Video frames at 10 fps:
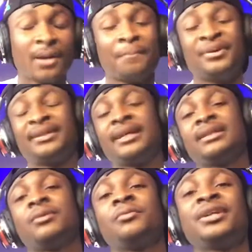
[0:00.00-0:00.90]
But
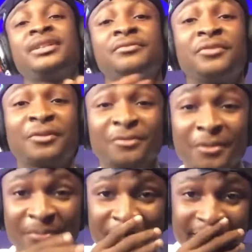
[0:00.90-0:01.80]
then where she fucked
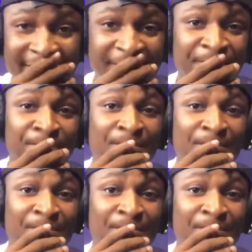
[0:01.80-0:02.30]
up was